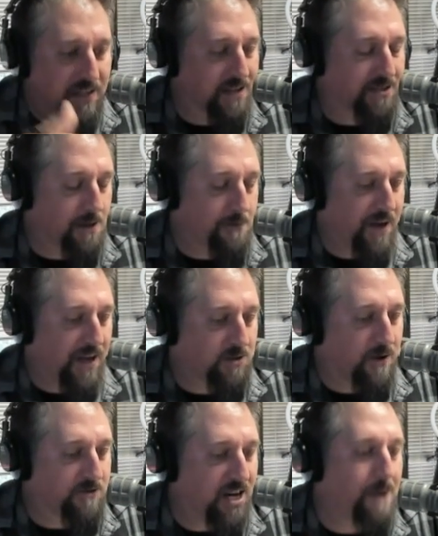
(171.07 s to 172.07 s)
get to the Big
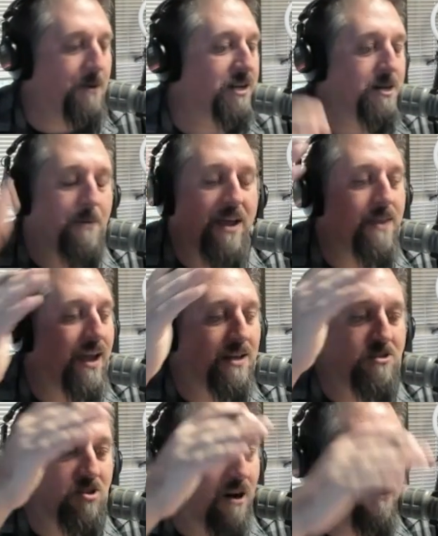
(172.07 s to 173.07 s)
12 championship, and they
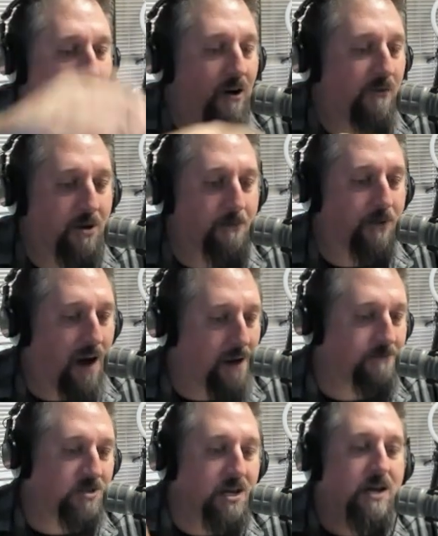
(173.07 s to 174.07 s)
can solve all of their
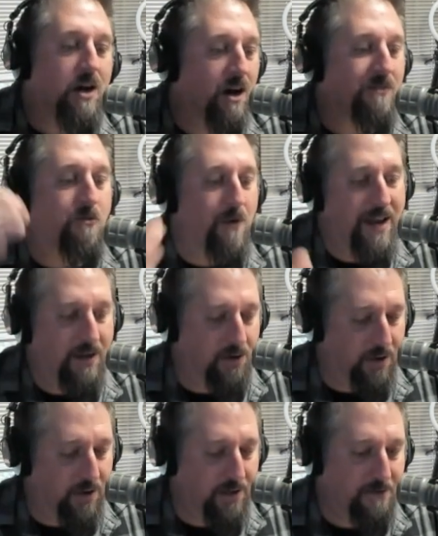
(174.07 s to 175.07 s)
problems of
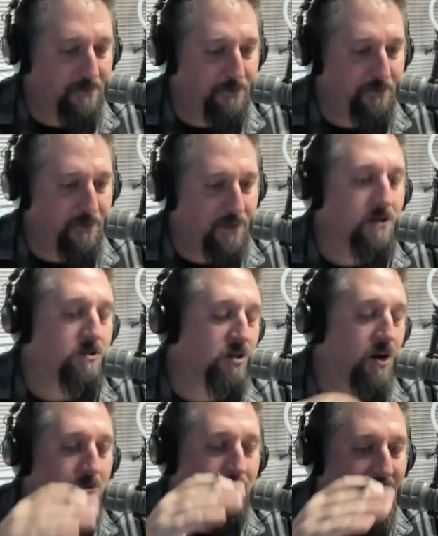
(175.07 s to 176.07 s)
winning you're in.
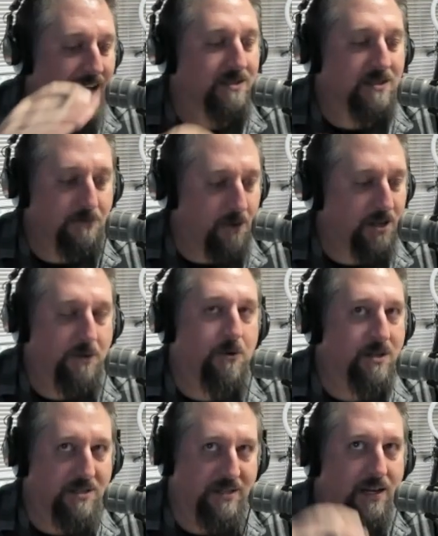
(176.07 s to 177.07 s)
So that's what you
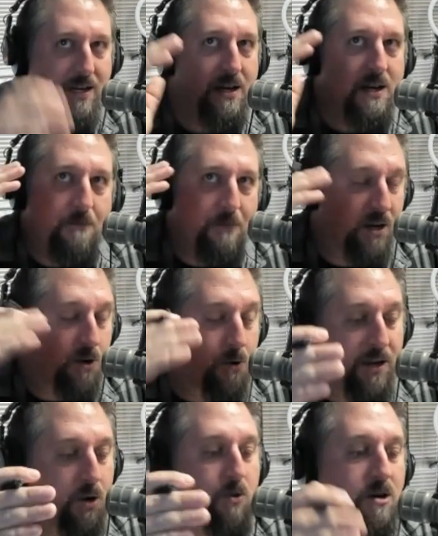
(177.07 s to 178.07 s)
want to see. But
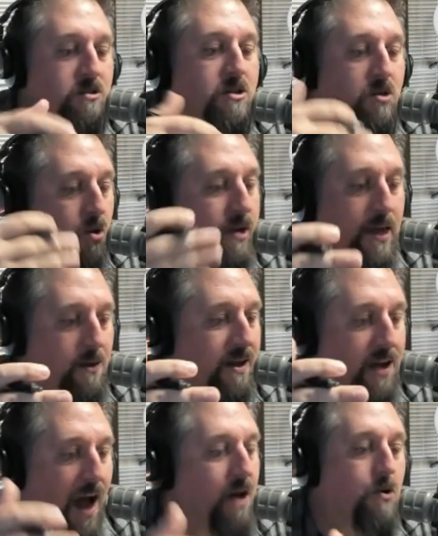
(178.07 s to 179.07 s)
Quinn Ewers looking
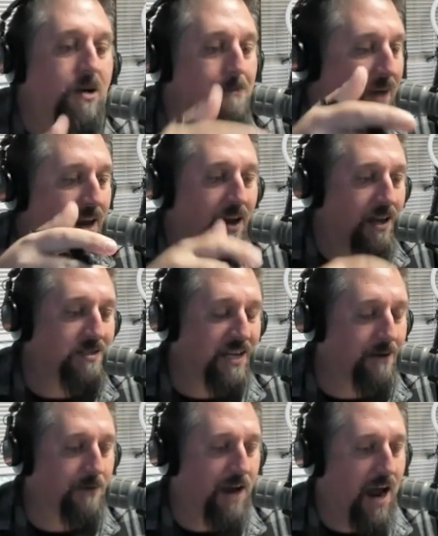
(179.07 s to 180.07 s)
like a guy who can beat any
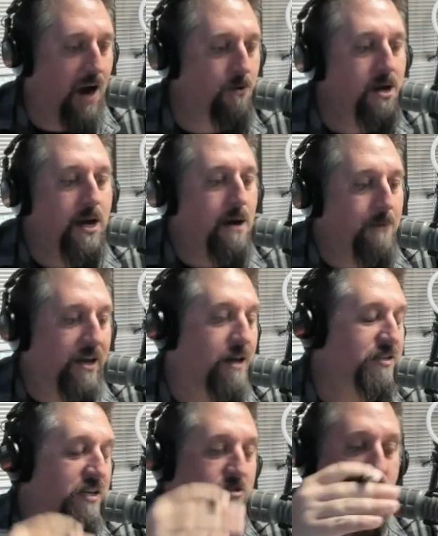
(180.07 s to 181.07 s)
team now
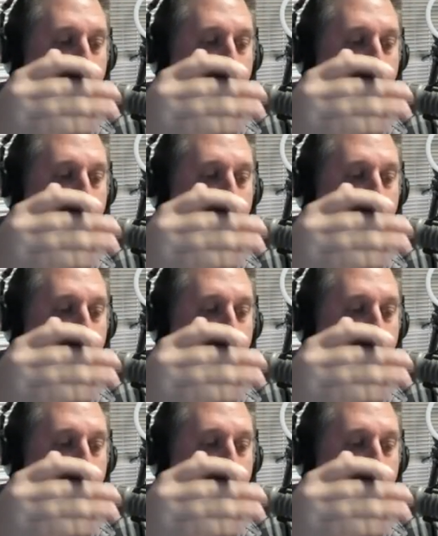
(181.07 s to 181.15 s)
because he